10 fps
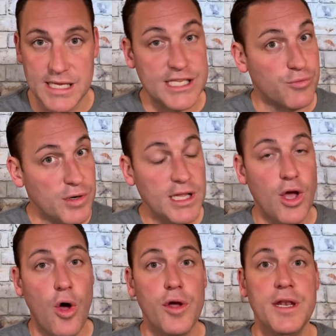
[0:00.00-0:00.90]
That's really
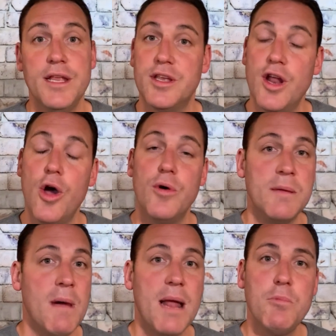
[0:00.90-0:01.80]
all you need to know.
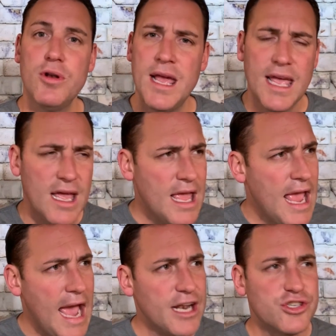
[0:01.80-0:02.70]
Imad Mughniyeh
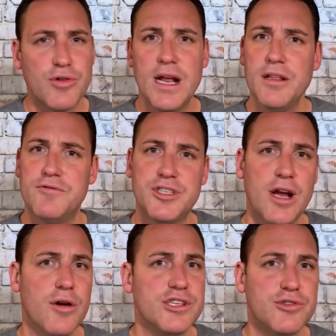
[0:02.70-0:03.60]
had a trail of
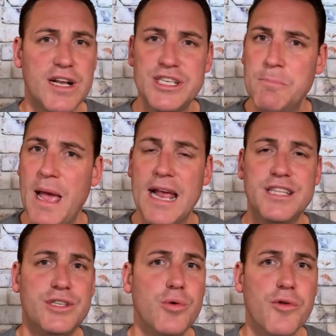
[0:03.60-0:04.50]
terror stretching
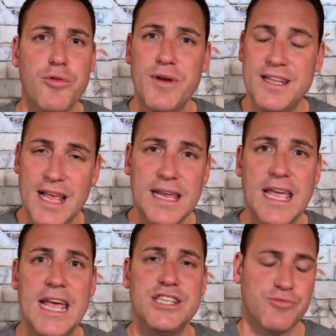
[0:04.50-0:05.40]
back 2 or 3
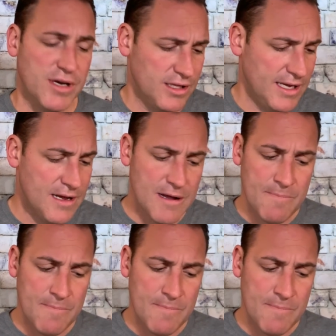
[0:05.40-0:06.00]
decades, really,